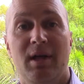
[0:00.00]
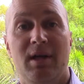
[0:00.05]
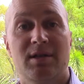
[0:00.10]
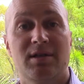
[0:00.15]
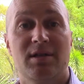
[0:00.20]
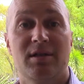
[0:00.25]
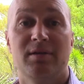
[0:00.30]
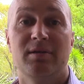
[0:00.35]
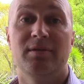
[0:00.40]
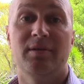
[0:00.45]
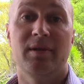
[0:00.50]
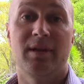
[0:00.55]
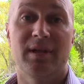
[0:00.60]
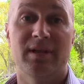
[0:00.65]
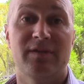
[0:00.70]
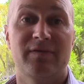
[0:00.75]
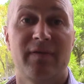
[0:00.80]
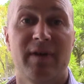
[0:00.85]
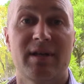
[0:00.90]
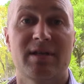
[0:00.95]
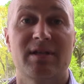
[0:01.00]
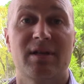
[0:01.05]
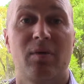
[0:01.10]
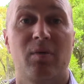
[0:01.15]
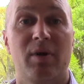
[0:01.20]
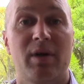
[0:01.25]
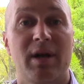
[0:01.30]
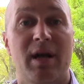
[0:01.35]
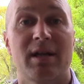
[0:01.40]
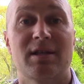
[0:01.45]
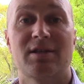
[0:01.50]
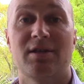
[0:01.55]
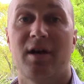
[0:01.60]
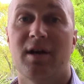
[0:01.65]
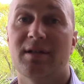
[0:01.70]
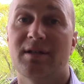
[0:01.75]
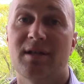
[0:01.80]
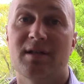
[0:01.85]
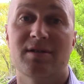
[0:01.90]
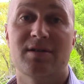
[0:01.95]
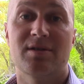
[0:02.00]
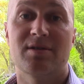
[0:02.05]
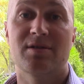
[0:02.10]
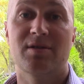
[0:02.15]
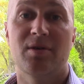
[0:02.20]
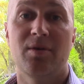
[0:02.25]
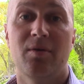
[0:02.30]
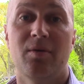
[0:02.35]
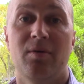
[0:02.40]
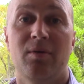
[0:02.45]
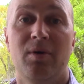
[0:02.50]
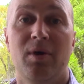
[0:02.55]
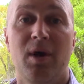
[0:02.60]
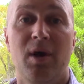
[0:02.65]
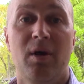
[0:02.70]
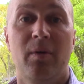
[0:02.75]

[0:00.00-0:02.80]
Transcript: So let's face it, we're not taught this in school.